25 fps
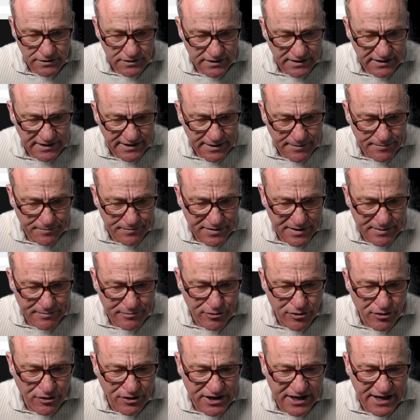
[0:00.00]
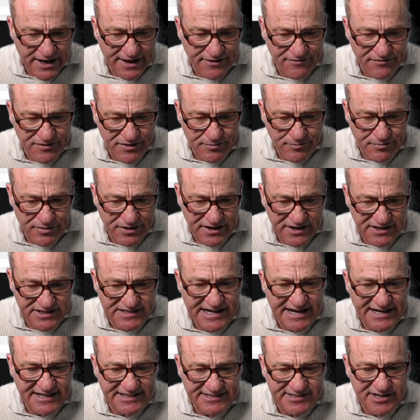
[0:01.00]
Yep, I broke out of it because I
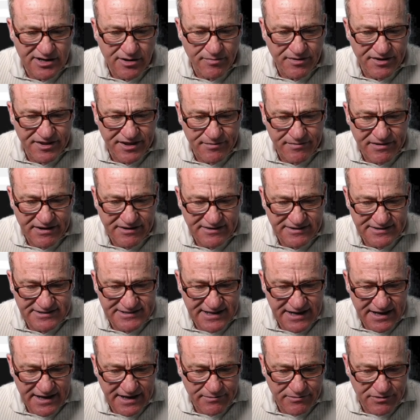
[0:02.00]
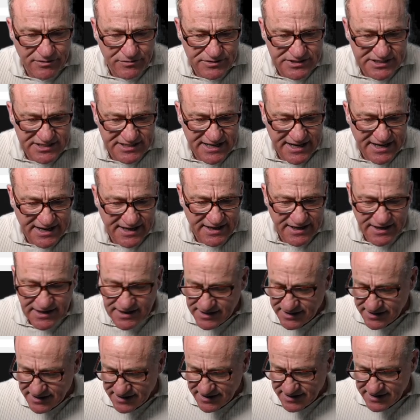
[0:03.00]
could tell by the amount of time it was
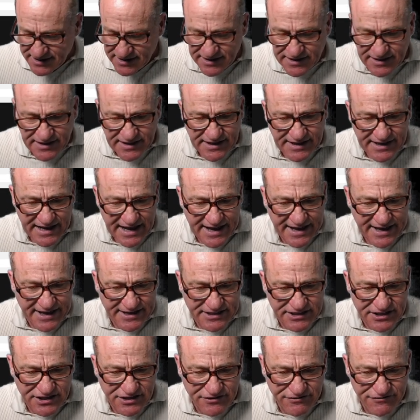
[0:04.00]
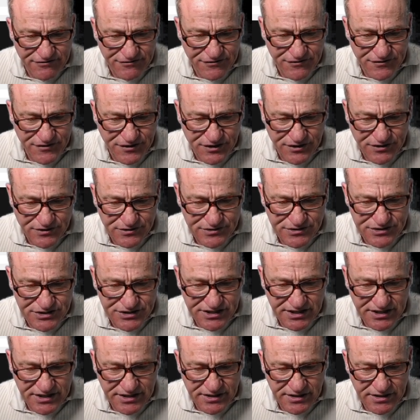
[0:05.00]
taking that I had confused
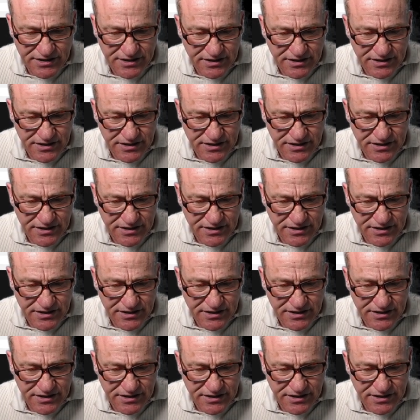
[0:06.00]
it.